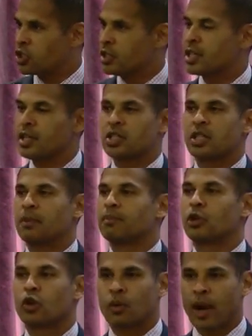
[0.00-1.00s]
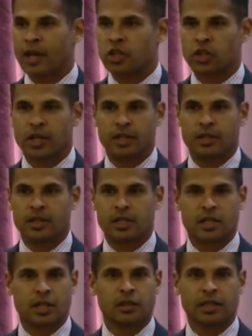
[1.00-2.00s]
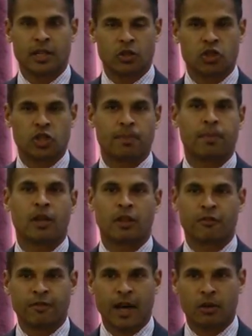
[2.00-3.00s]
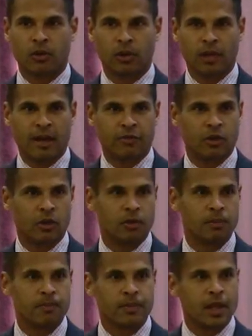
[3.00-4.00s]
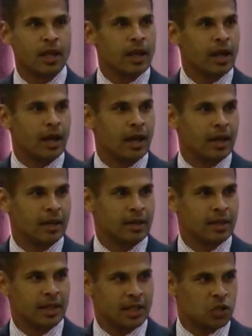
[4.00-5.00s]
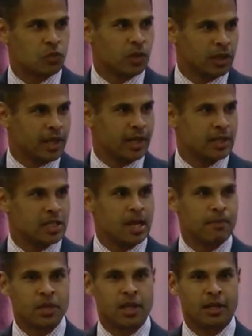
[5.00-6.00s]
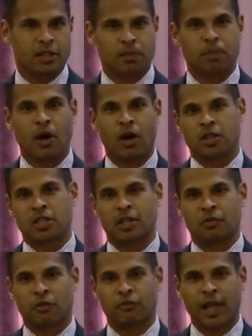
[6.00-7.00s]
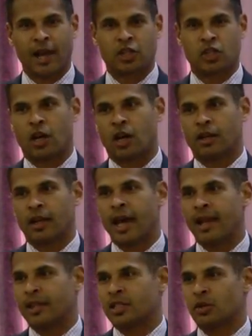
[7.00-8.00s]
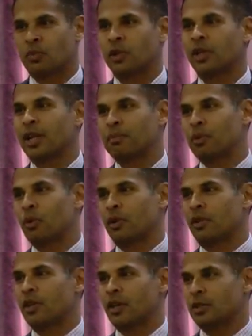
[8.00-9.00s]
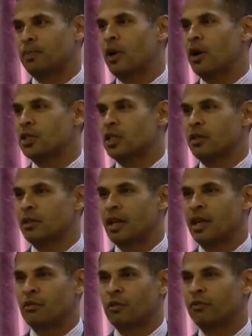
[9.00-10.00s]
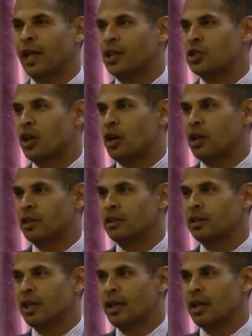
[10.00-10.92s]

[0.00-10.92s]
system, corrections, leadership on the federal level. It is really something to pause and reflect on, and it's a really important thing to pause and reflect on.